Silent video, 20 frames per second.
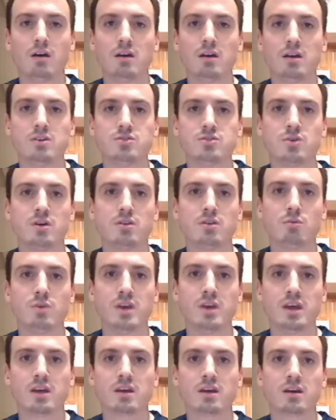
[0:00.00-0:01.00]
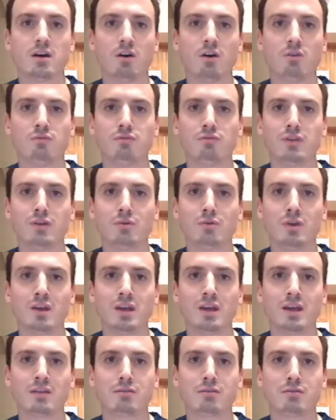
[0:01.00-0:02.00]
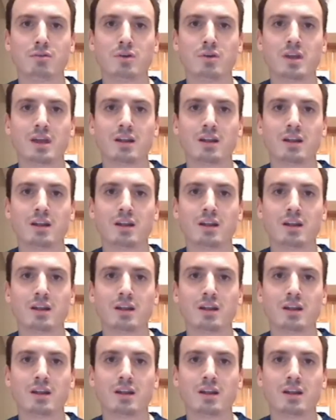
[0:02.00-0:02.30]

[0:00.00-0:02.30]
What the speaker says: Enjoy the week. Hopefully we can get through it,